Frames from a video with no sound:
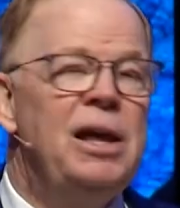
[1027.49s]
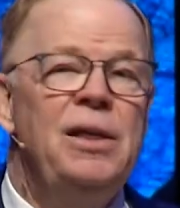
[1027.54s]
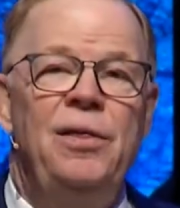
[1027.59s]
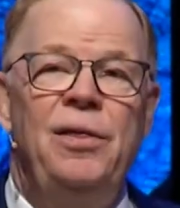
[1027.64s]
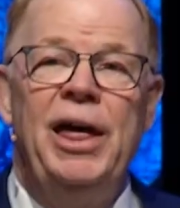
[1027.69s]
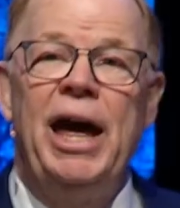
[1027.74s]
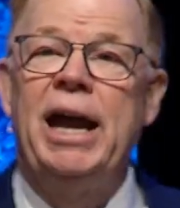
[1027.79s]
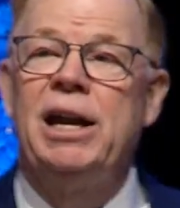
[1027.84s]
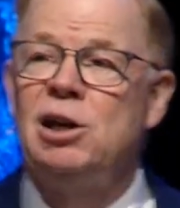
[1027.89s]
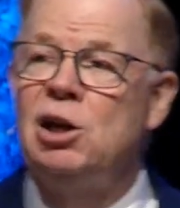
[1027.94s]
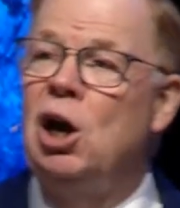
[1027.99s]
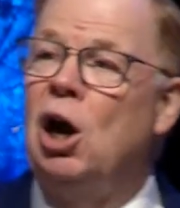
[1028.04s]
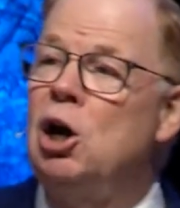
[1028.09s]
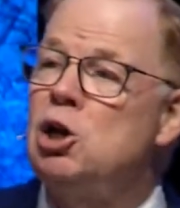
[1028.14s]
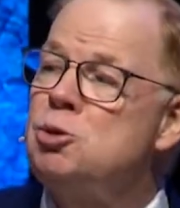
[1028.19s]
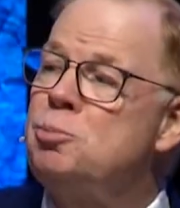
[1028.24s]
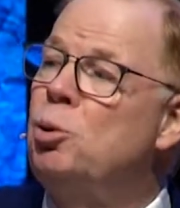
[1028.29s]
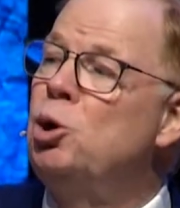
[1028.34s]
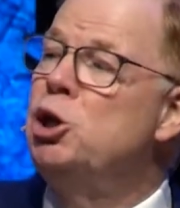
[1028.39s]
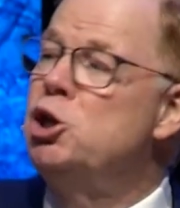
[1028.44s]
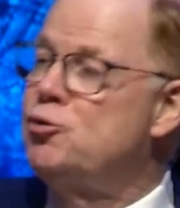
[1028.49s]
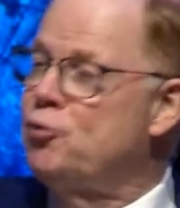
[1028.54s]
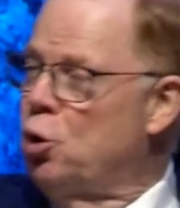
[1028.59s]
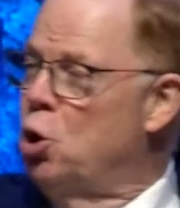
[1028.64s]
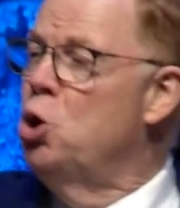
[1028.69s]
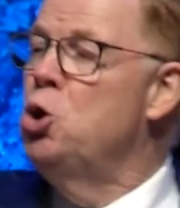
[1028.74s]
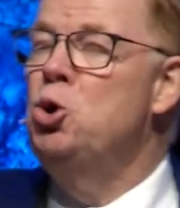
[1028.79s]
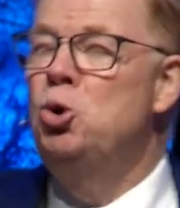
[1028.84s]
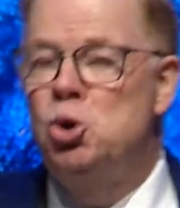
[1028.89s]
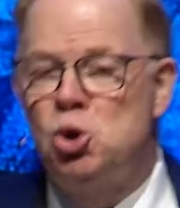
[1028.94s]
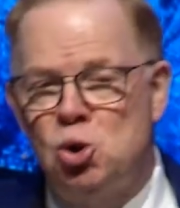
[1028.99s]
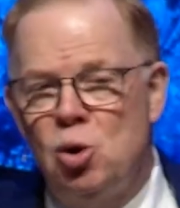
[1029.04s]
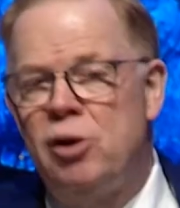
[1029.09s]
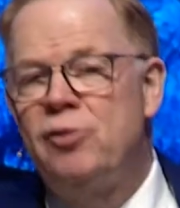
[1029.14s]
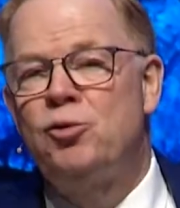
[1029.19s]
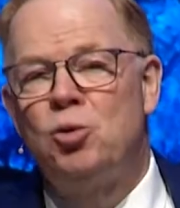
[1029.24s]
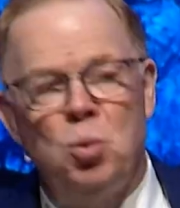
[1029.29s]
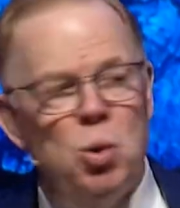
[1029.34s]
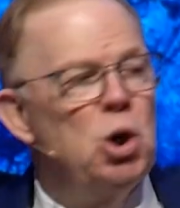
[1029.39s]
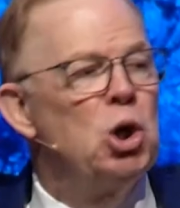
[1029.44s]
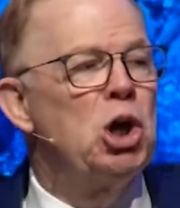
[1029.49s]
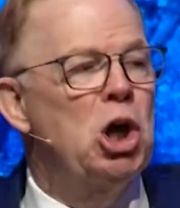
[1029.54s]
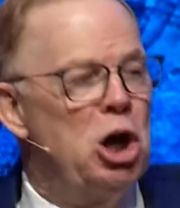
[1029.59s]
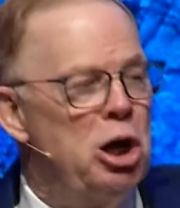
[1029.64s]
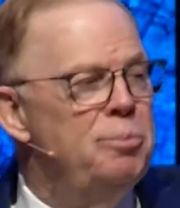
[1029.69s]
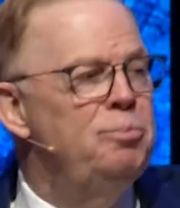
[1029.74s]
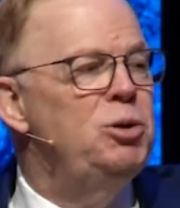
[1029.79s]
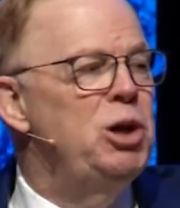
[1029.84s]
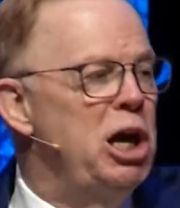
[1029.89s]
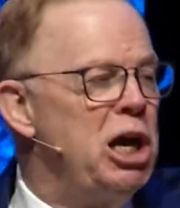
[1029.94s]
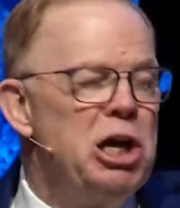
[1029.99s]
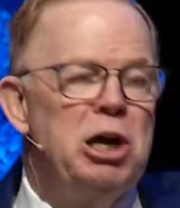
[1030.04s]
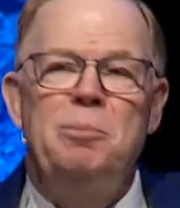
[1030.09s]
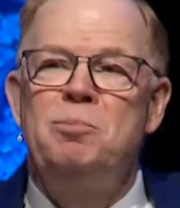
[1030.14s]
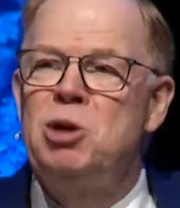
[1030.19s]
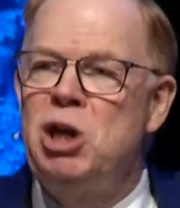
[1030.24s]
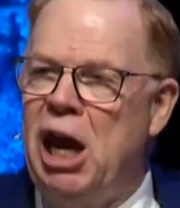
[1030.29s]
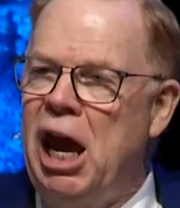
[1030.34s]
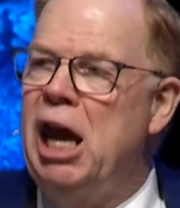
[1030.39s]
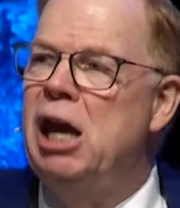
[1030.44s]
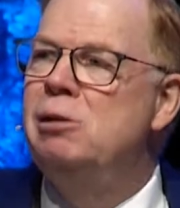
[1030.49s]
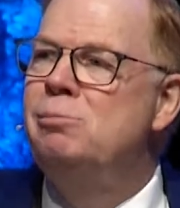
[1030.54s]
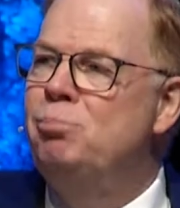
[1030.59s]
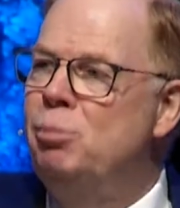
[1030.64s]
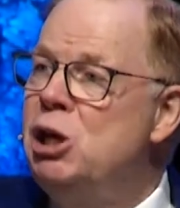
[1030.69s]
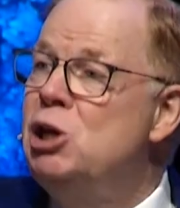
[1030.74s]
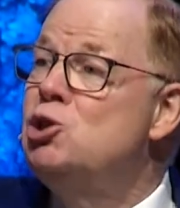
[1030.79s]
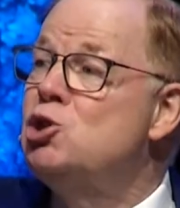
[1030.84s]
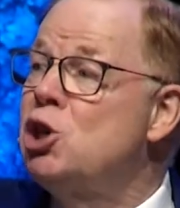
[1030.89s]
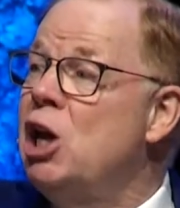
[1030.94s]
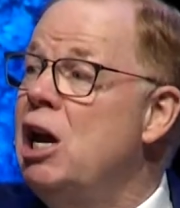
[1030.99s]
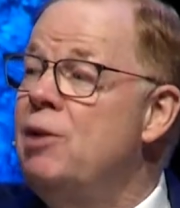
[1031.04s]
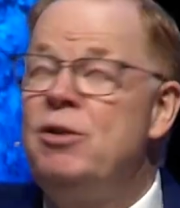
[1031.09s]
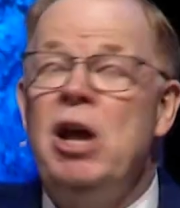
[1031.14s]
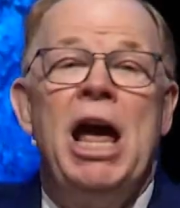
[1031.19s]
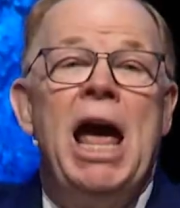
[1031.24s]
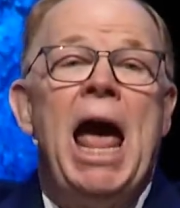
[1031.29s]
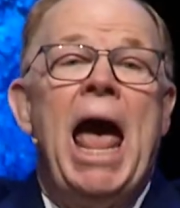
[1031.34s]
That gospel is for whosoever will come to him can be saved.